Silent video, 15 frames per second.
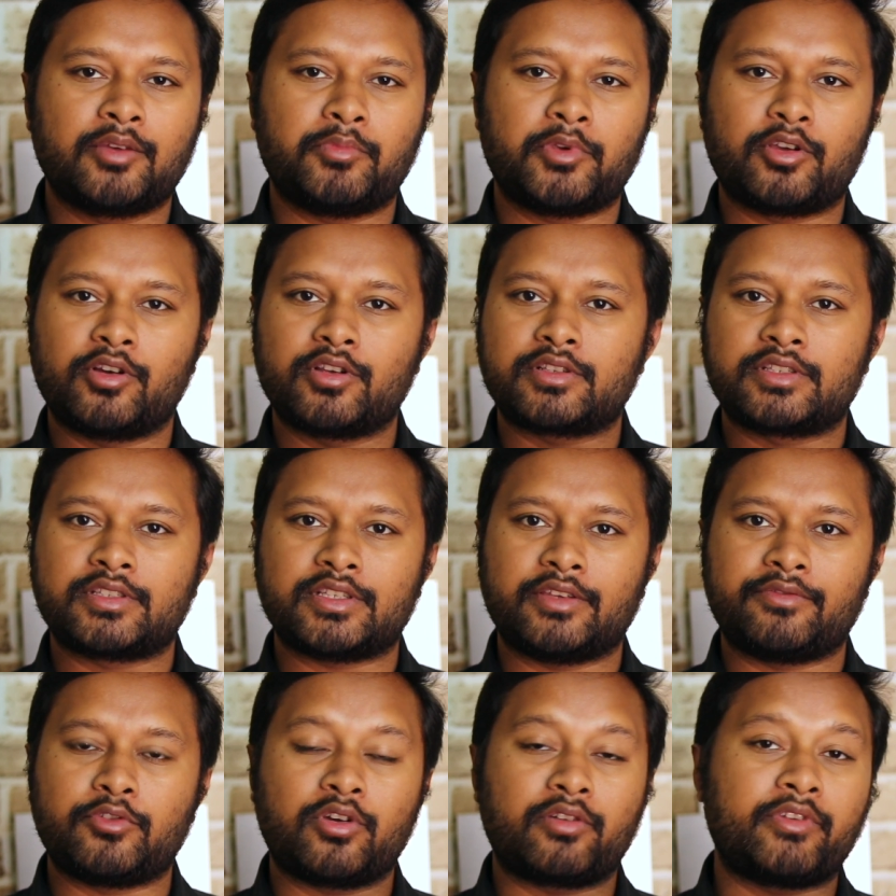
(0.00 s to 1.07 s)
Because
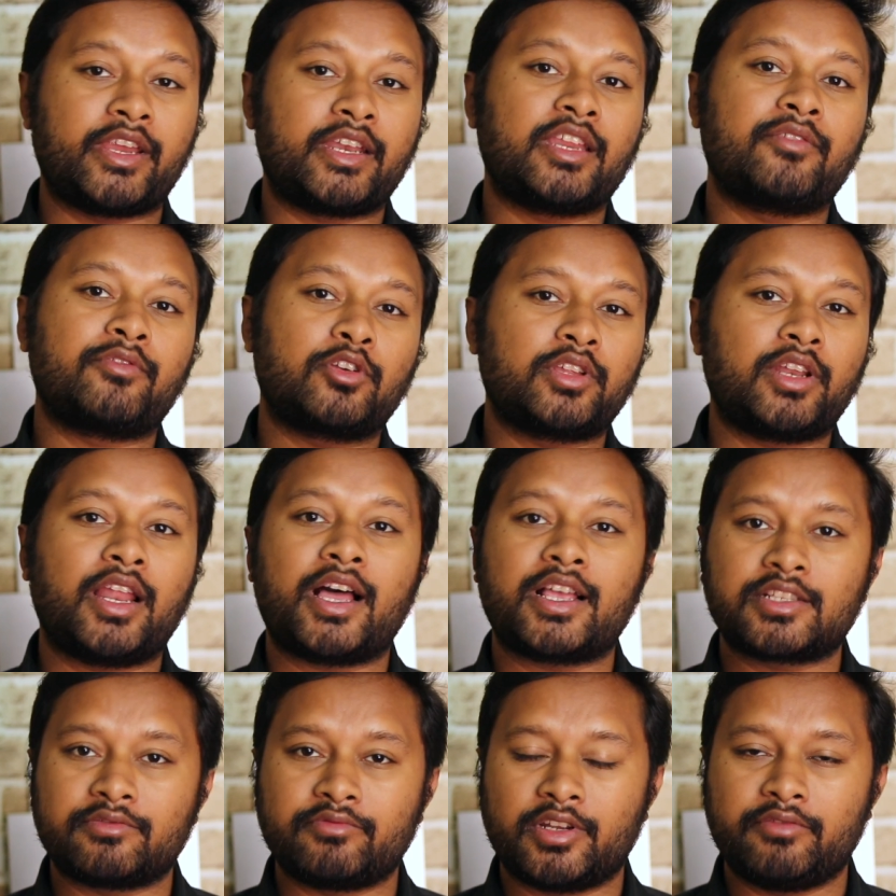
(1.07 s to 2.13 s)
if you are waiting for the
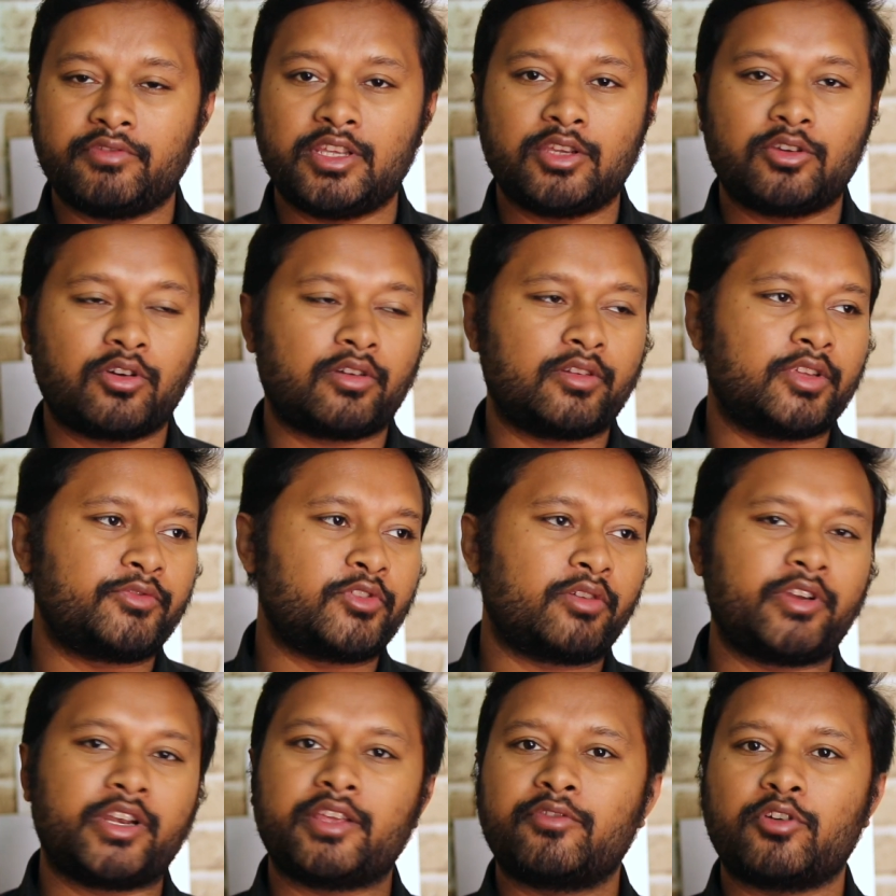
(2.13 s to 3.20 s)
last 1 week or if you are
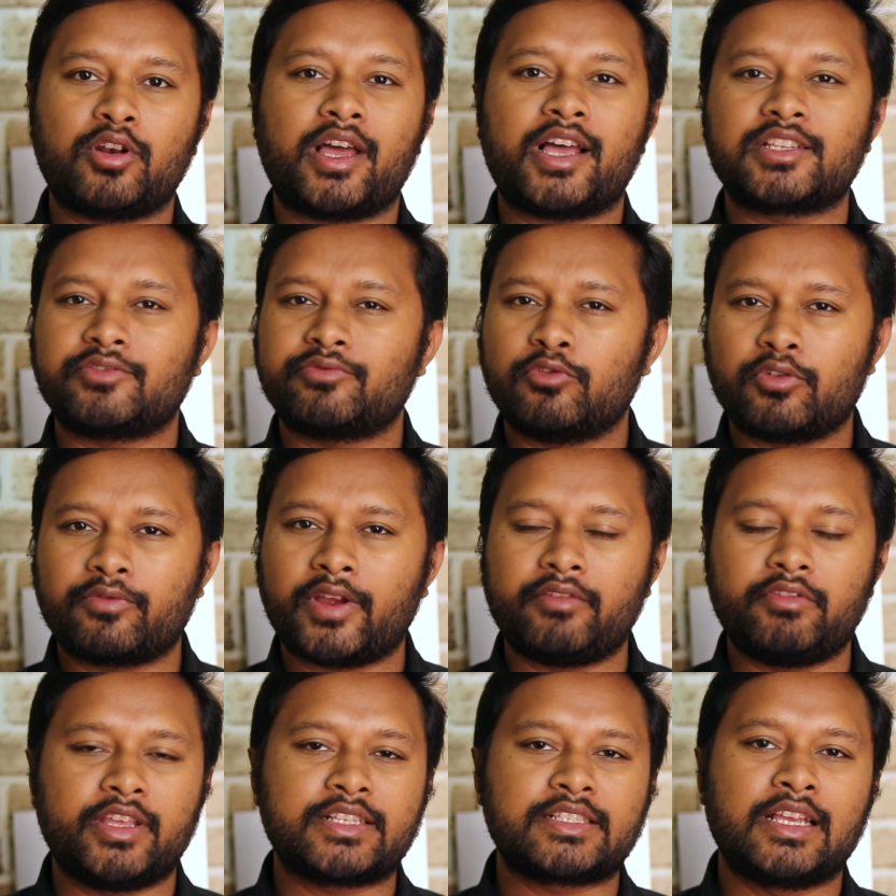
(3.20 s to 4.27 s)
waiting for last 4 or 5
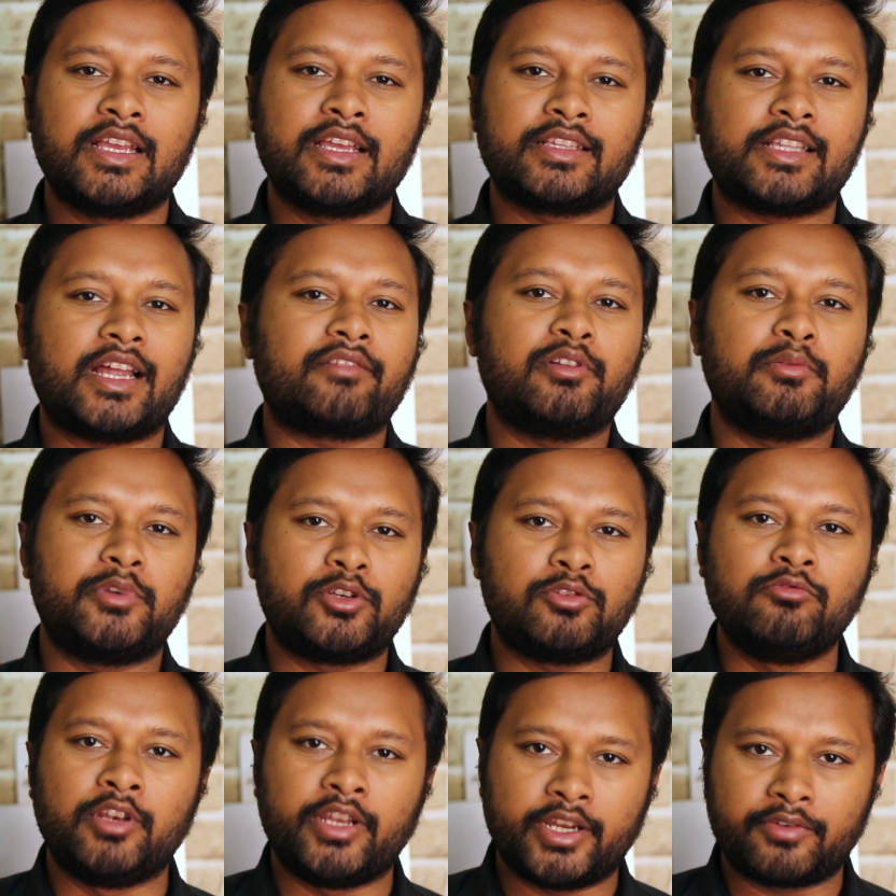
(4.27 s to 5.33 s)
days, that will be
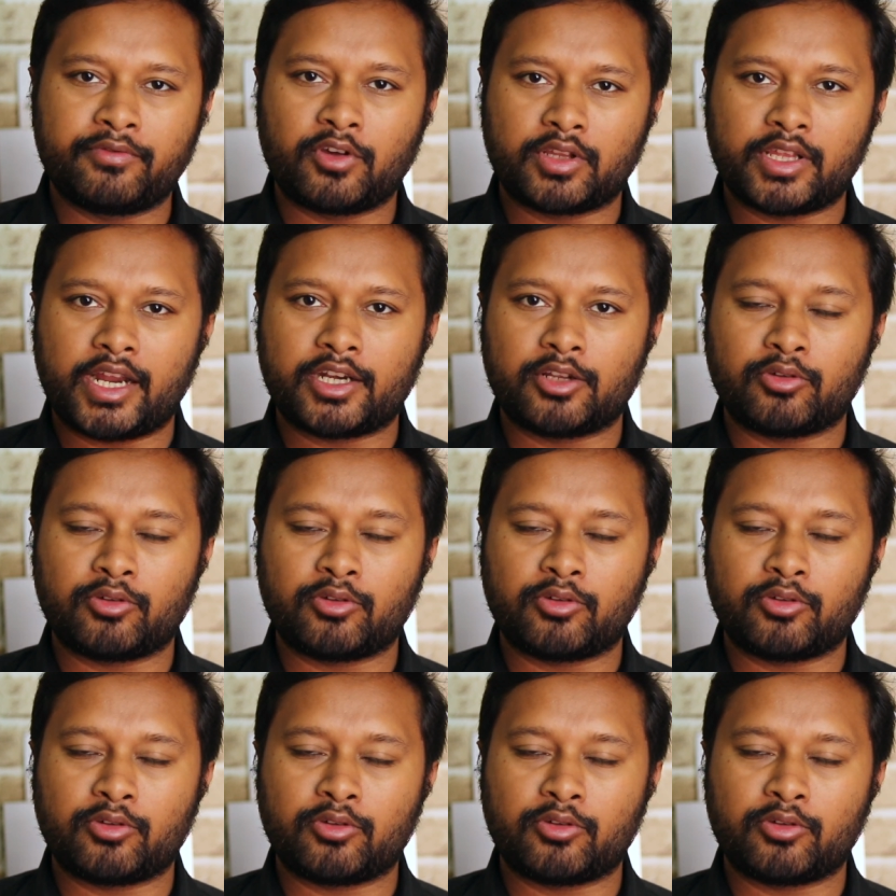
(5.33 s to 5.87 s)
too late for that.